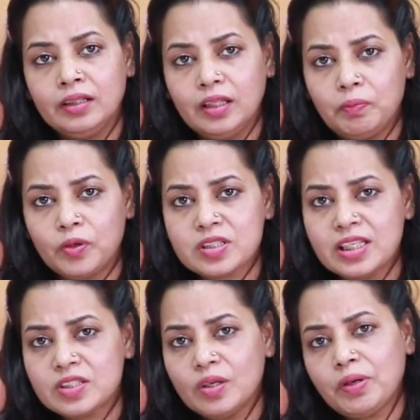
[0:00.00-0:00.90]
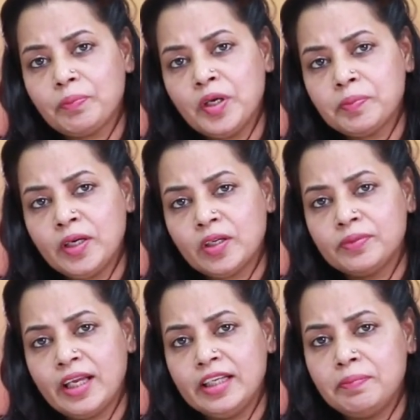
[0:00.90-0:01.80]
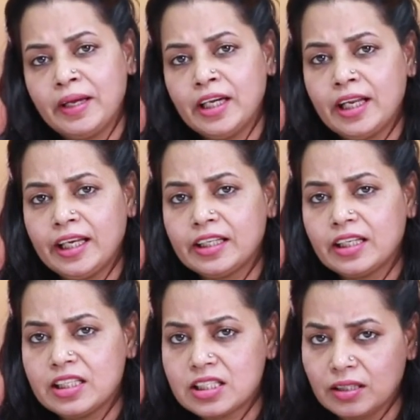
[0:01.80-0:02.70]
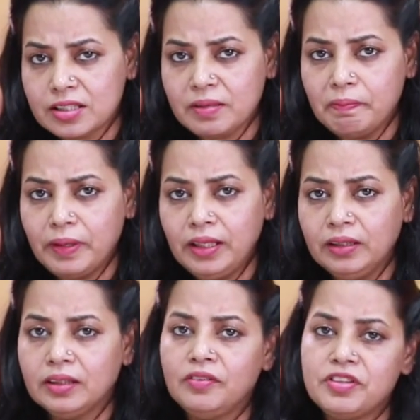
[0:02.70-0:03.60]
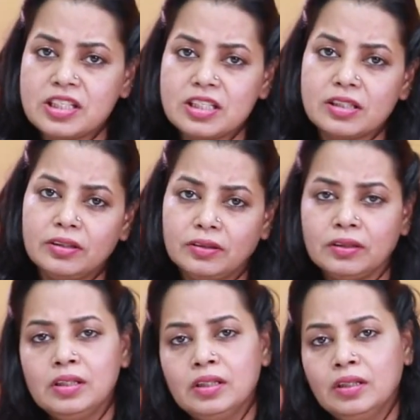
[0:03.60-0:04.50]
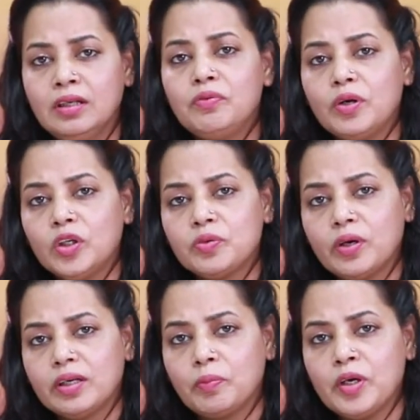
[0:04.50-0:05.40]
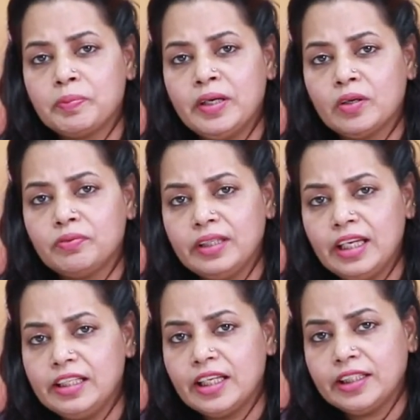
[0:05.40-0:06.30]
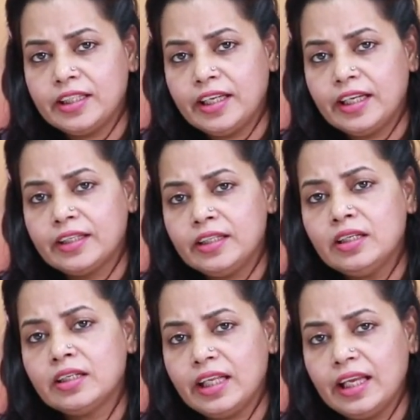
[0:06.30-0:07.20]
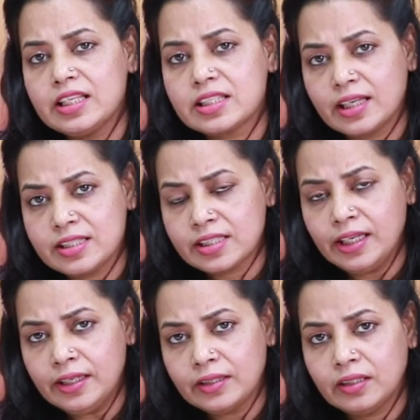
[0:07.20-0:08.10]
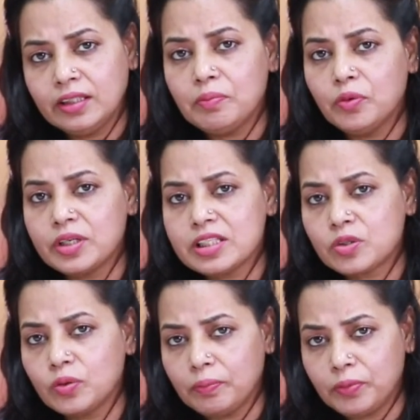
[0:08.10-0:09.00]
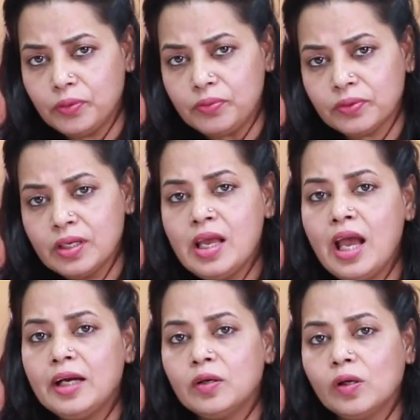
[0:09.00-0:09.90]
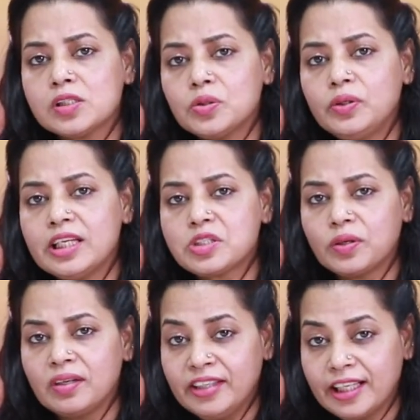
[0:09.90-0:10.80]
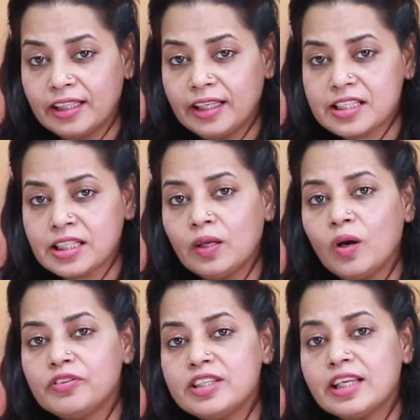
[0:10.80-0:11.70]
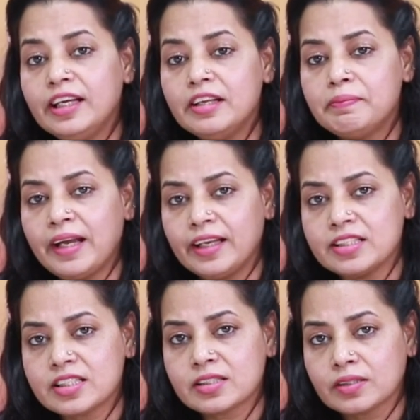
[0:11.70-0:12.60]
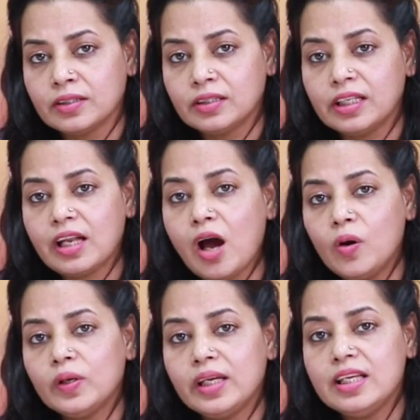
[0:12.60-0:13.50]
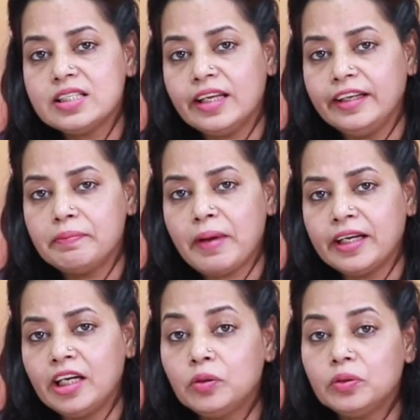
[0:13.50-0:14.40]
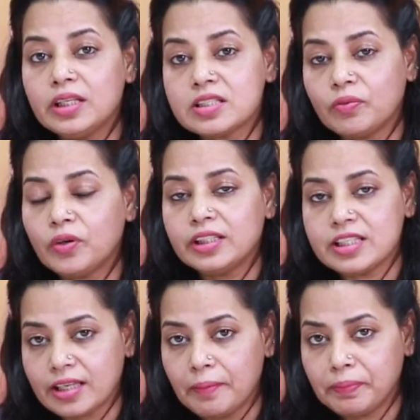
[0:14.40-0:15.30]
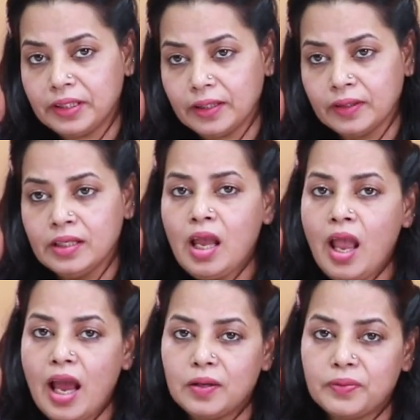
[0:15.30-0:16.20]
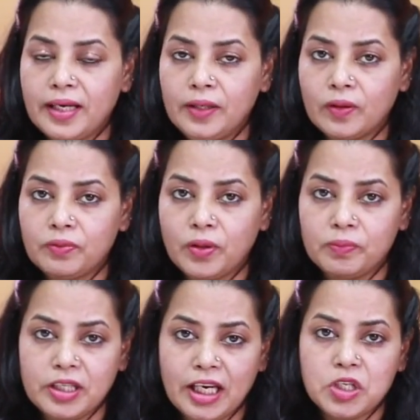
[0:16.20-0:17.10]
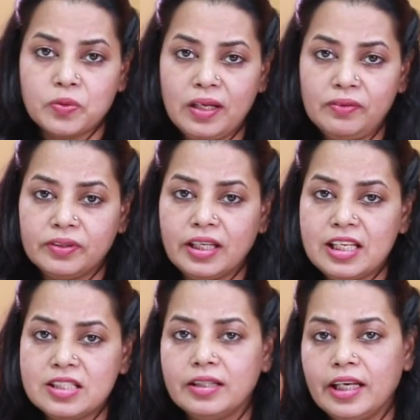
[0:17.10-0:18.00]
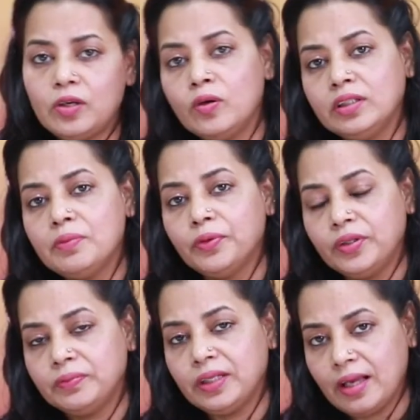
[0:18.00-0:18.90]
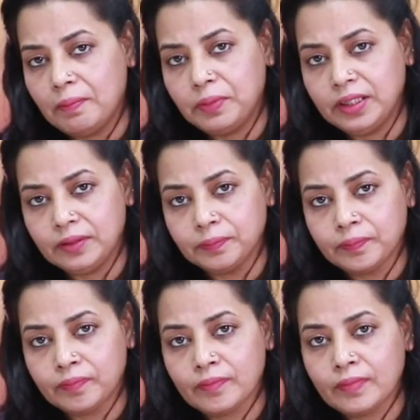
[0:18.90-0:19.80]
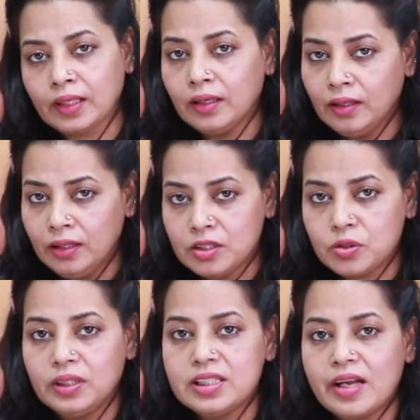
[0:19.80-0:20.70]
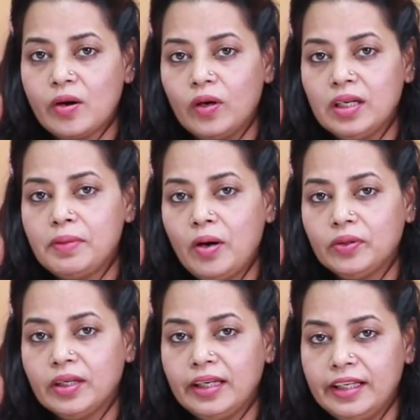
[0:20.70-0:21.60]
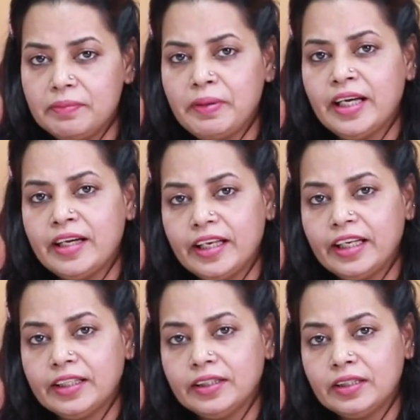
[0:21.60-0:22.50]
The process of appointment of the independent director is simple, which is followed for appointment of any other director. Take his consent, the board is to approve, and also he has to give a declaration of his independence, that how he is independent to this for this company, and filing of form DI-12, he is there on the board of the company. So these are all about the independent director.